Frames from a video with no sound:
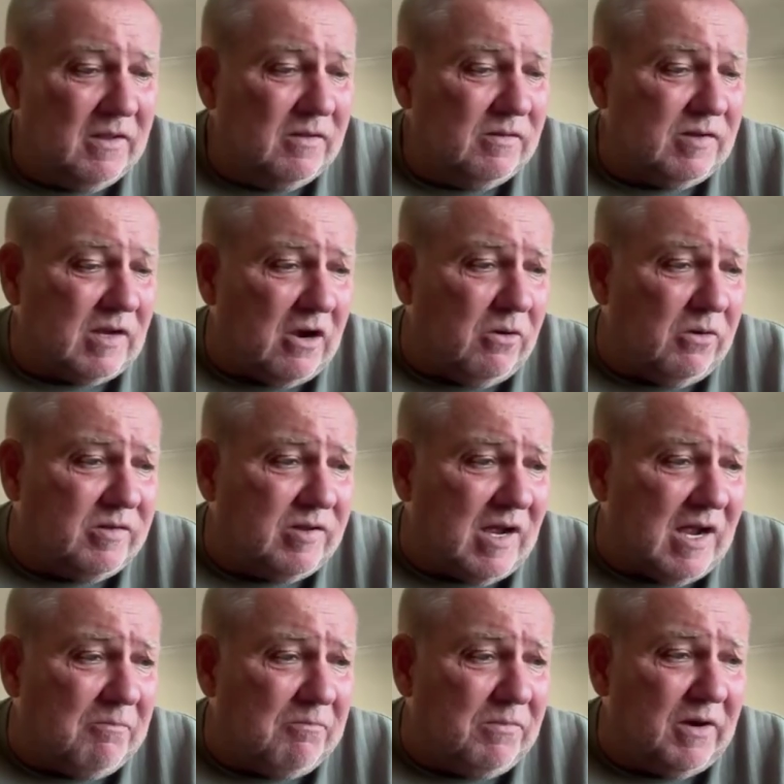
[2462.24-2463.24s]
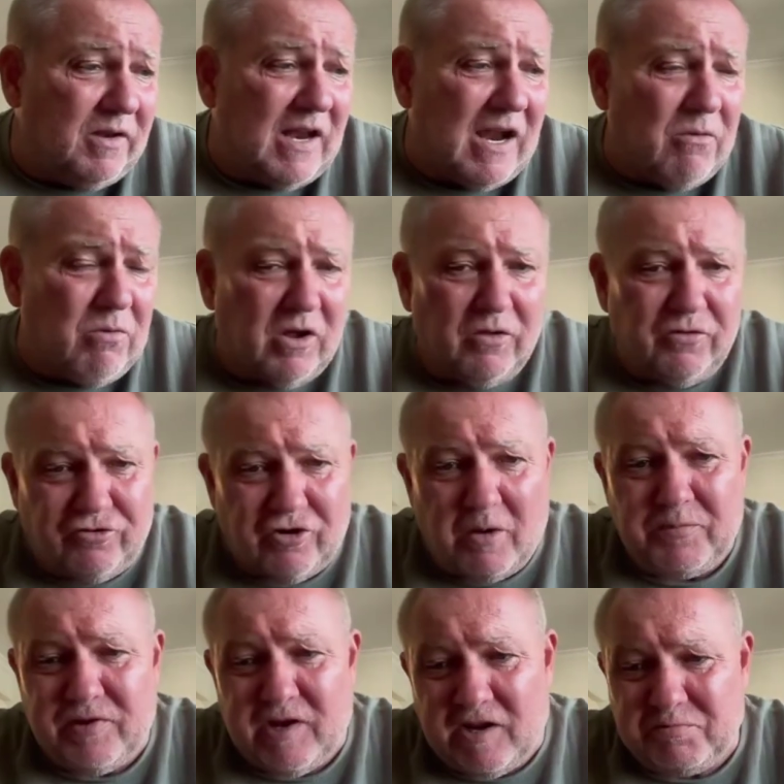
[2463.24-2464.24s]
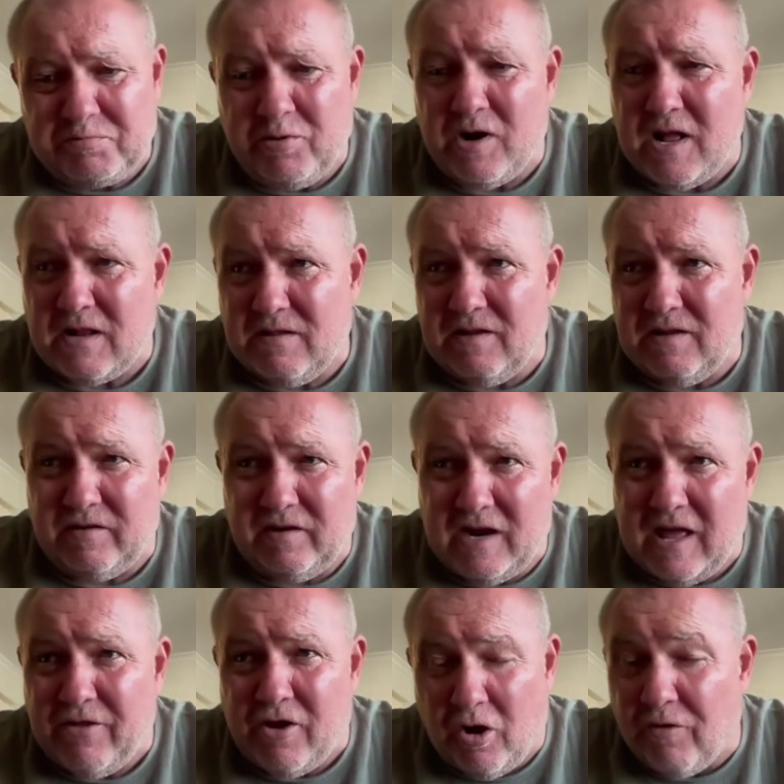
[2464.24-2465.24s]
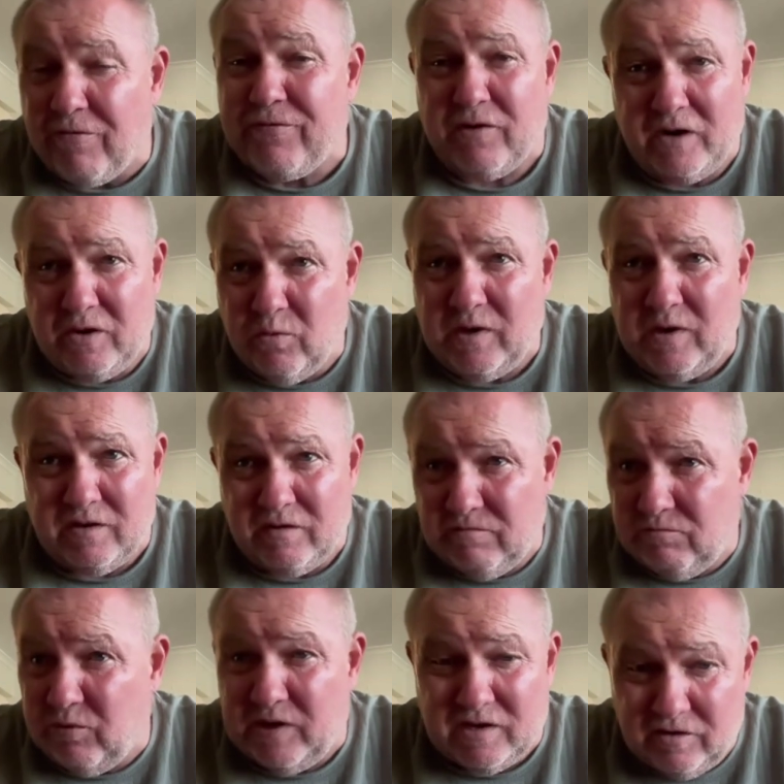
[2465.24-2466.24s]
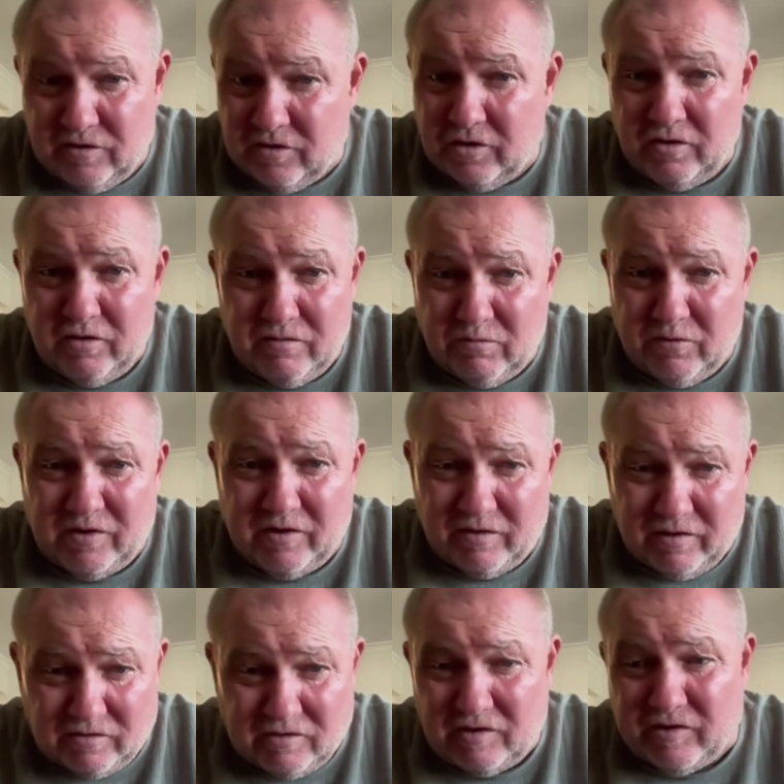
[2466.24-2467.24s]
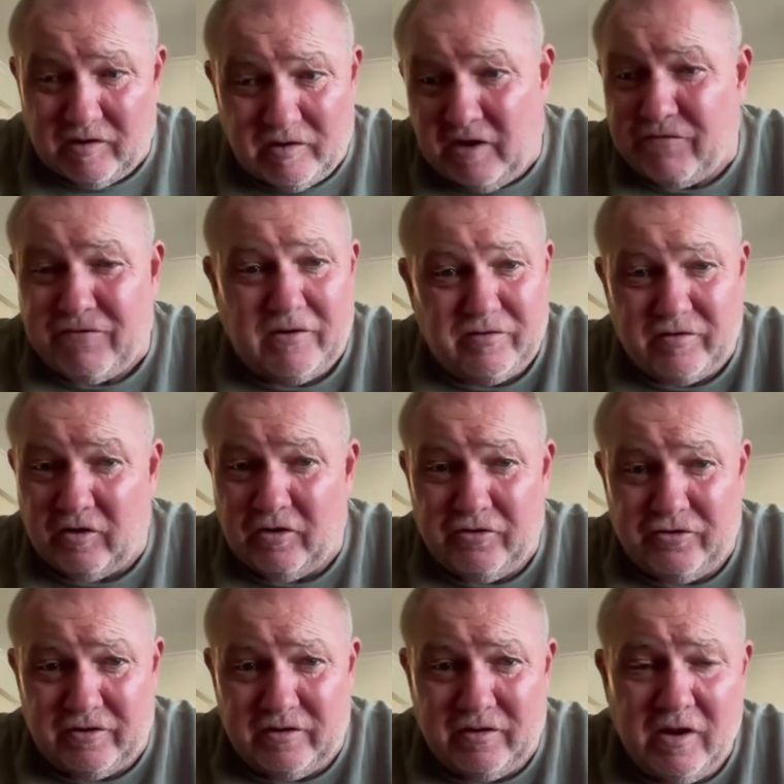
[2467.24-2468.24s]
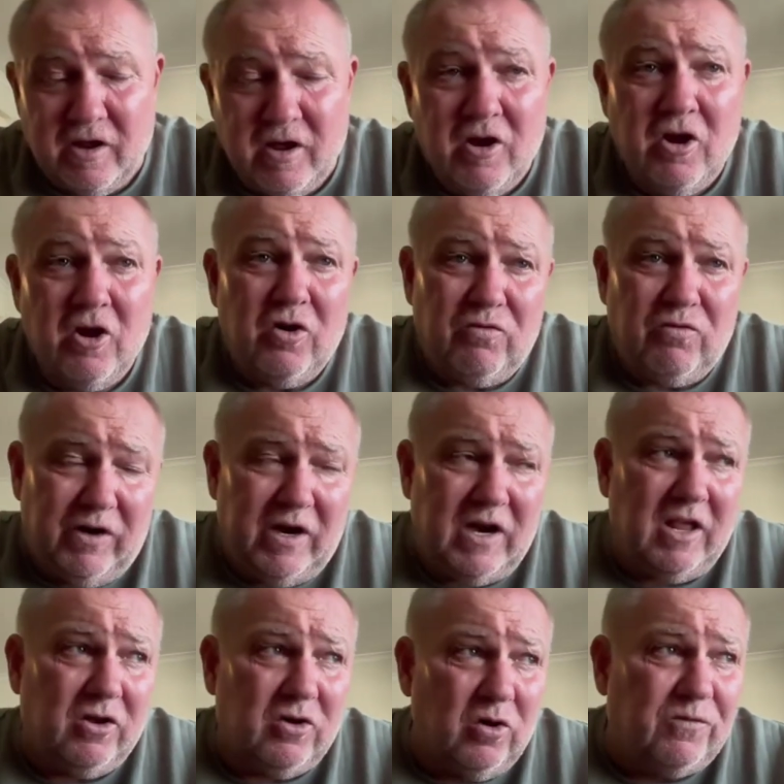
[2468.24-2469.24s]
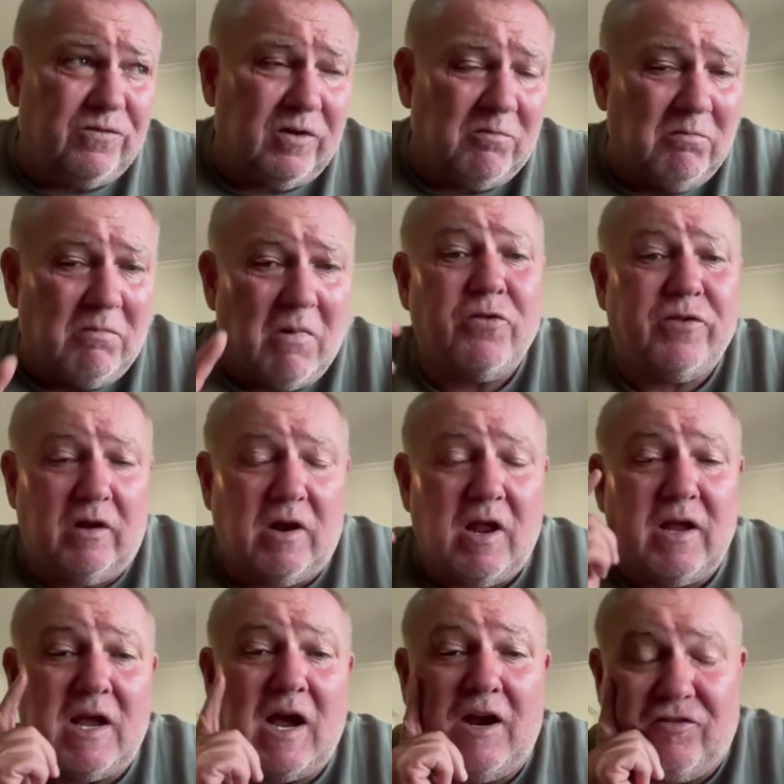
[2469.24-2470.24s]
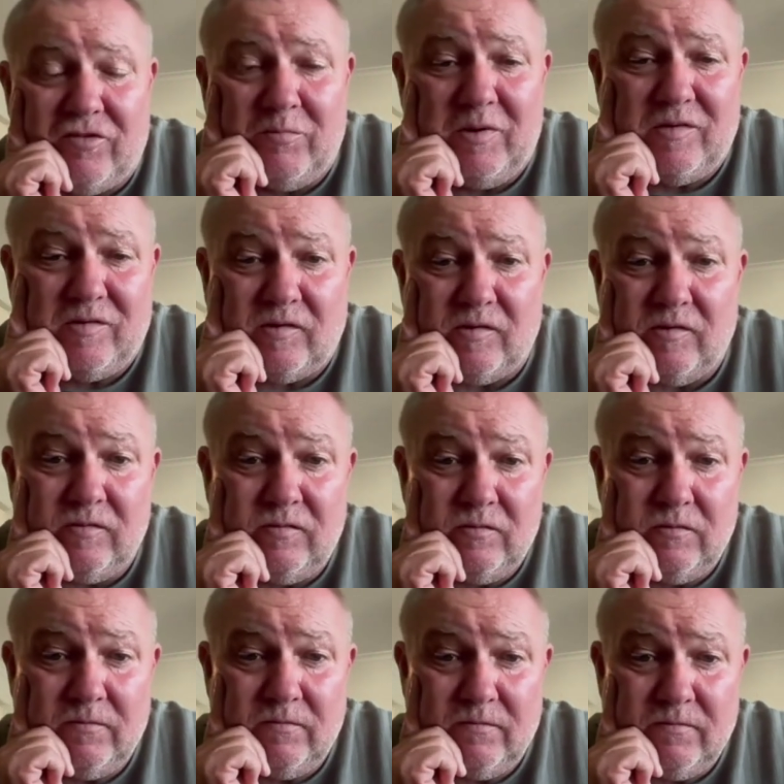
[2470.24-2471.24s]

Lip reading: So but now we've got the Drop SaaS product. That's another offering we can do, which is just a different solution. Really good for multi-location businesses.